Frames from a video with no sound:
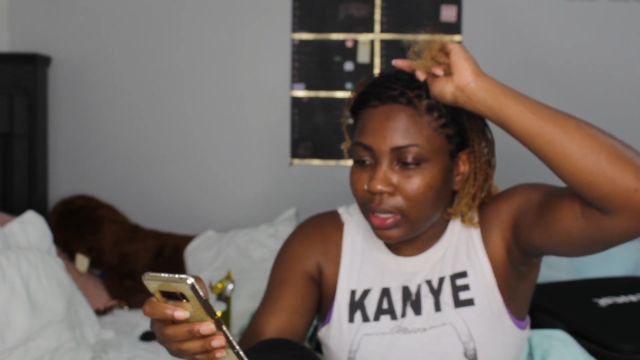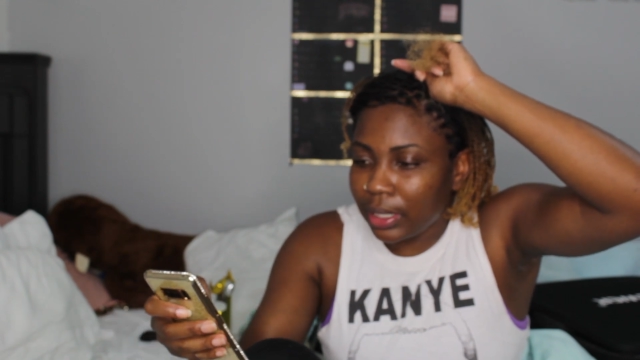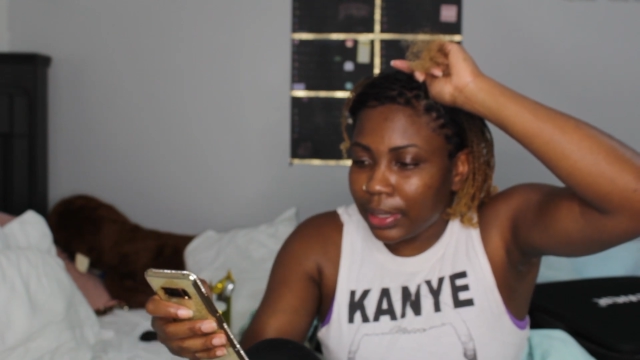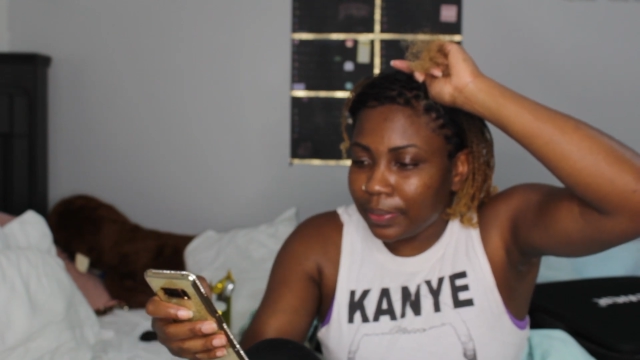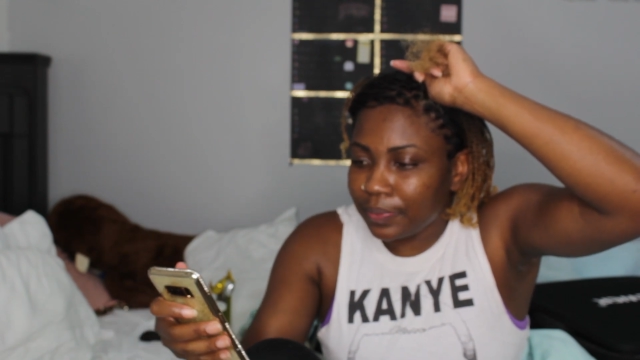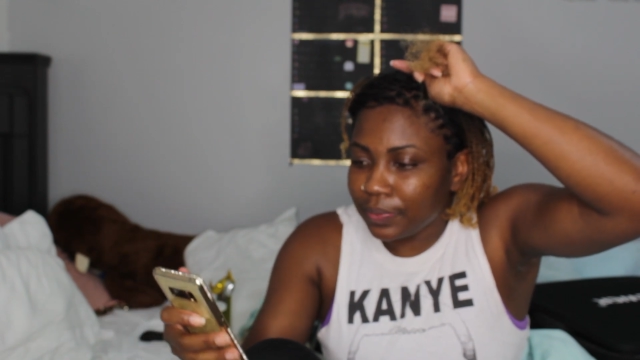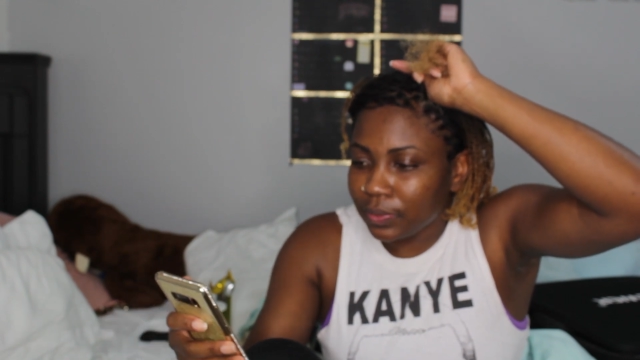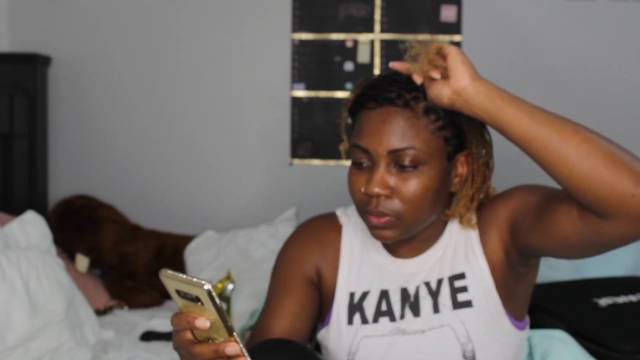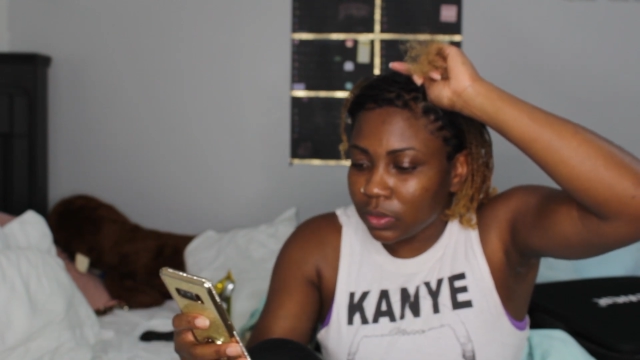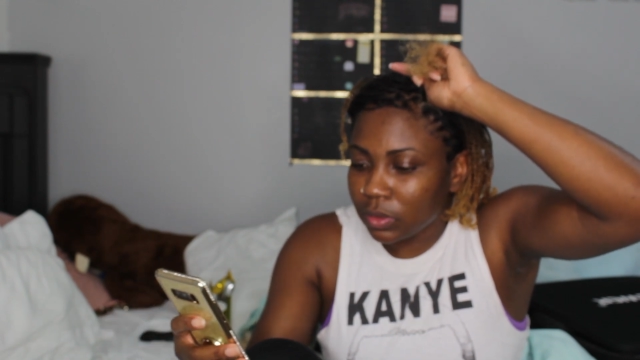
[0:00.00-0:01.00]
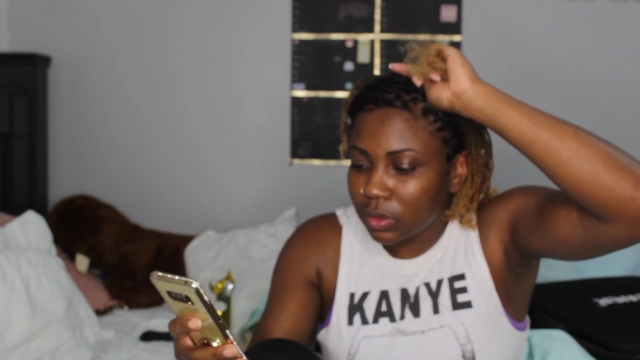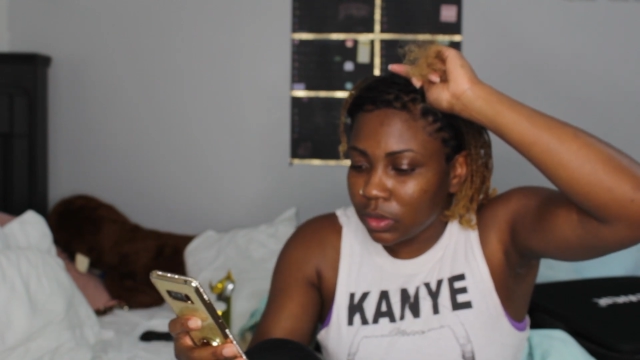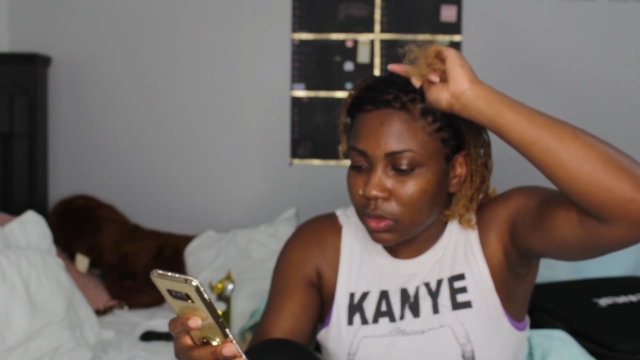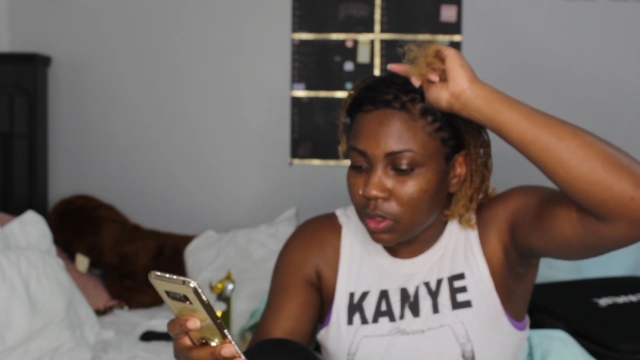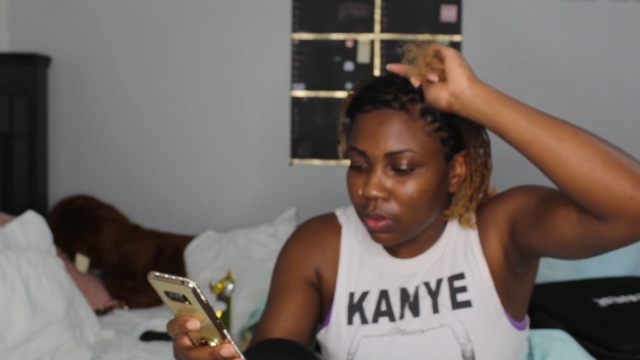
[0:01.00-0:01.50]

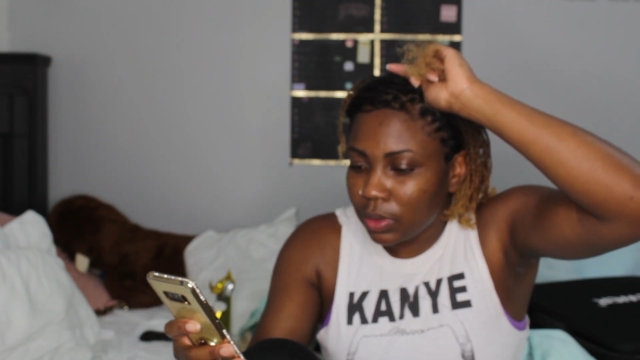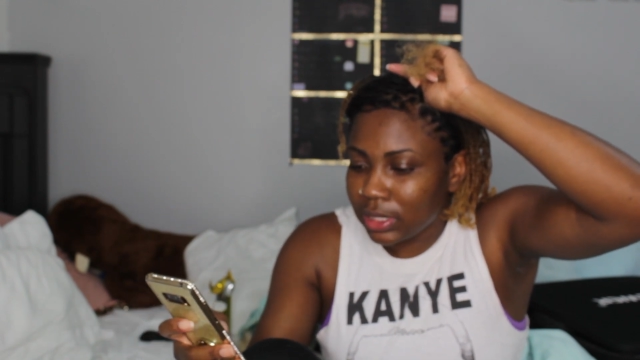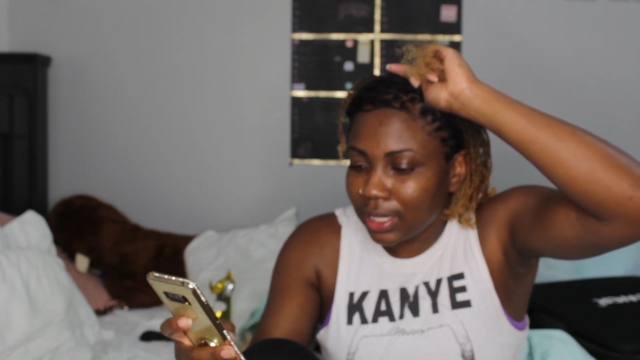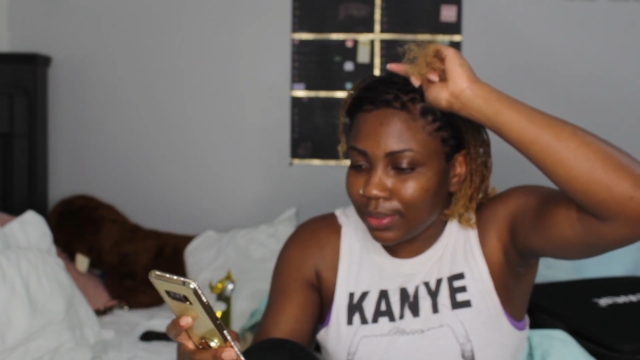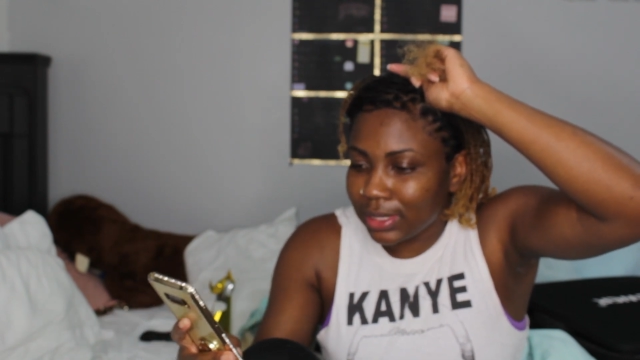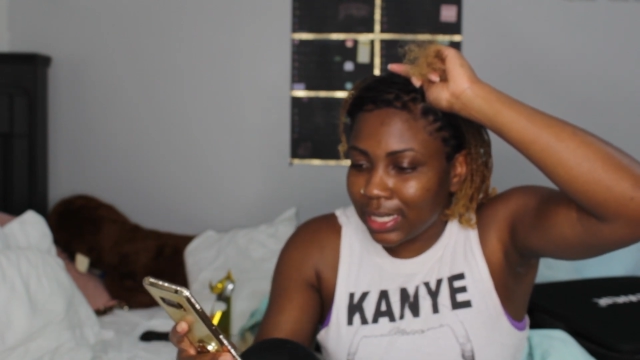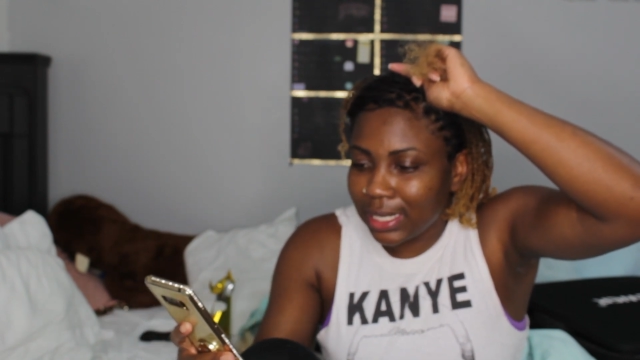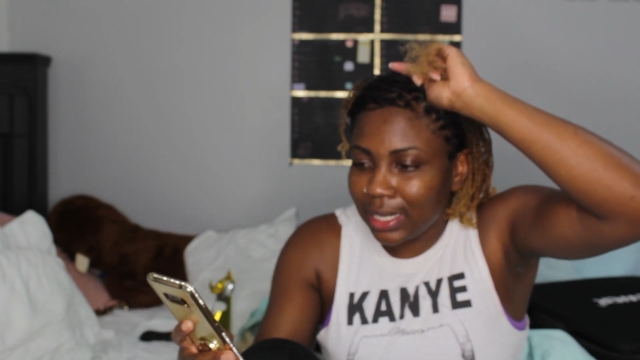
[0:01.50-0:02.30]
What time was that?